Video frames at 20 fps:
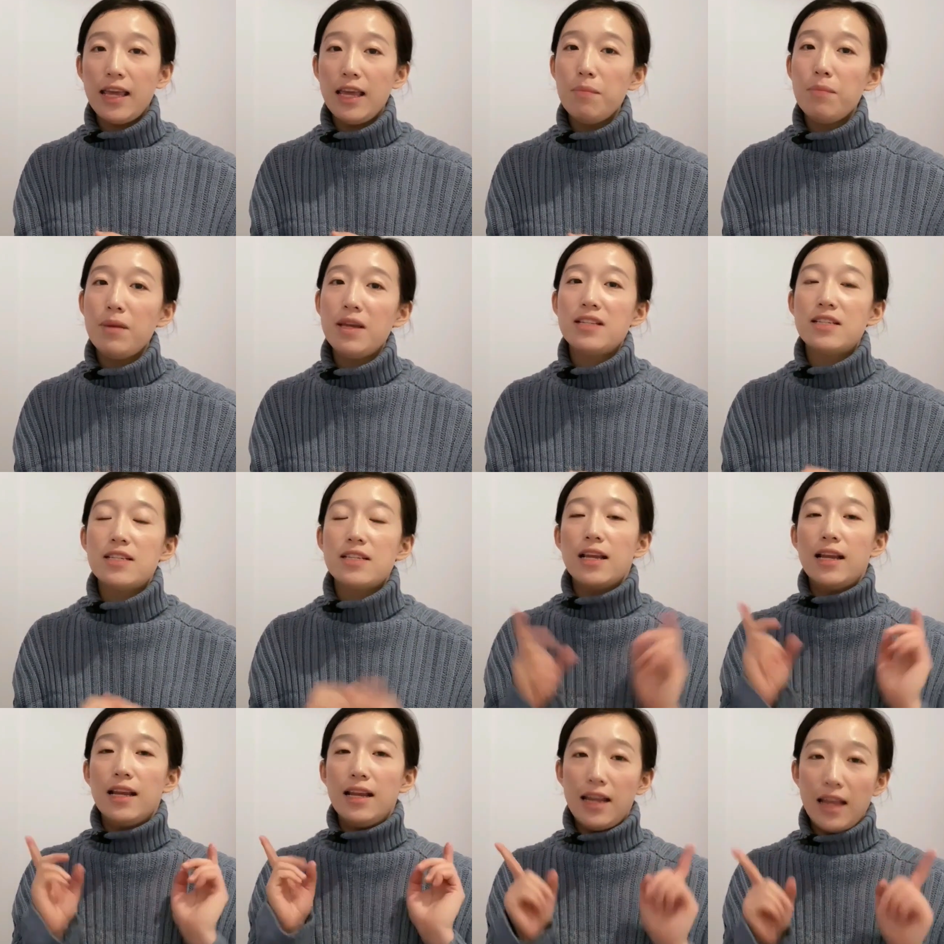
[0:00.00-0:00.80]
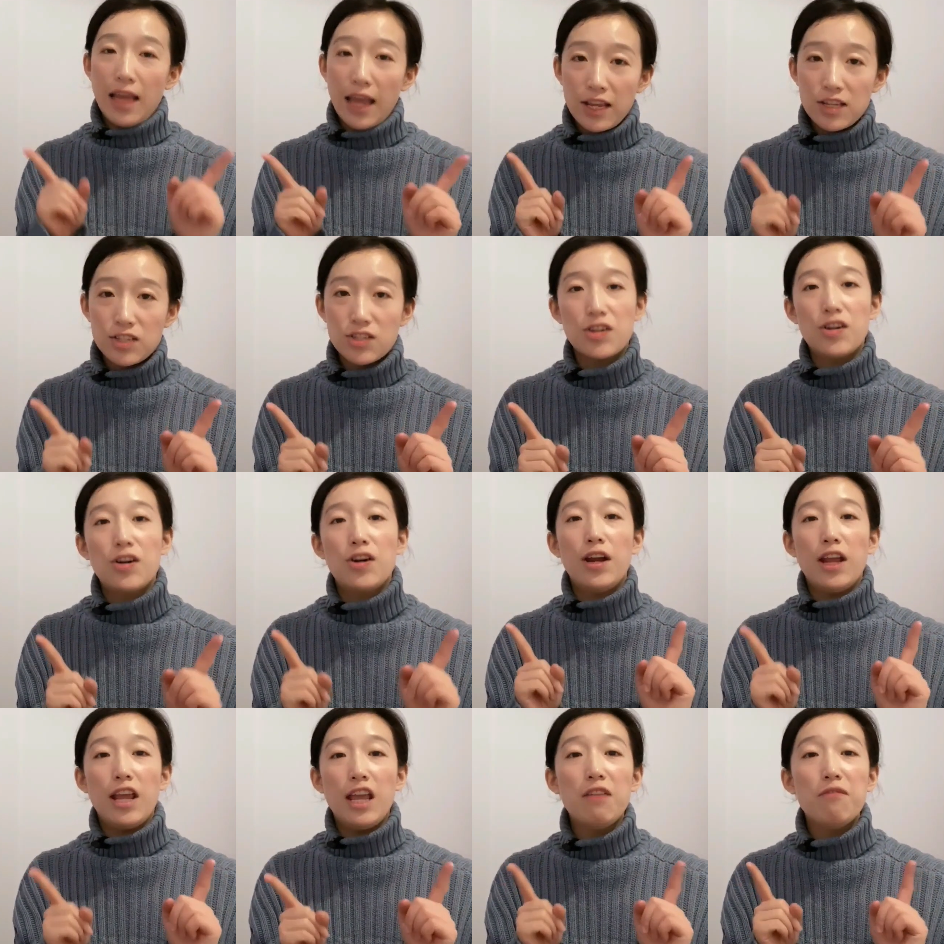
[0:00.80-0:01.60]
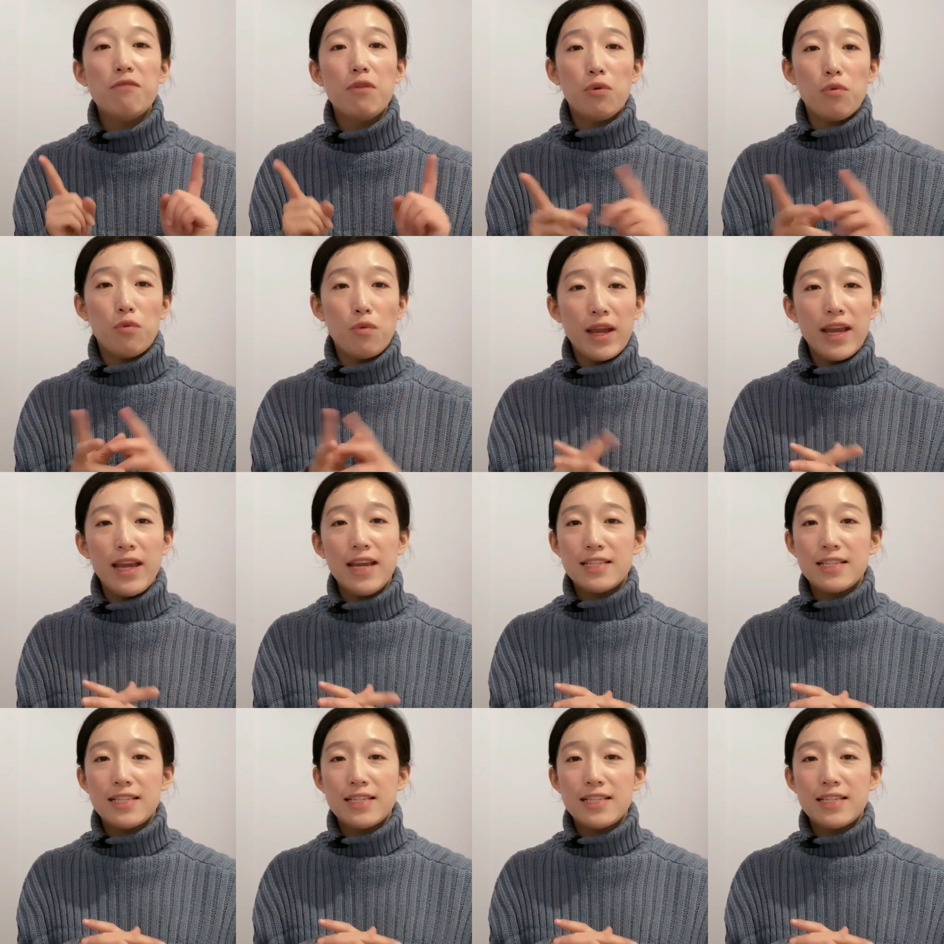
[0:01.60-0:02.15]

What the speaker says: emit laser even when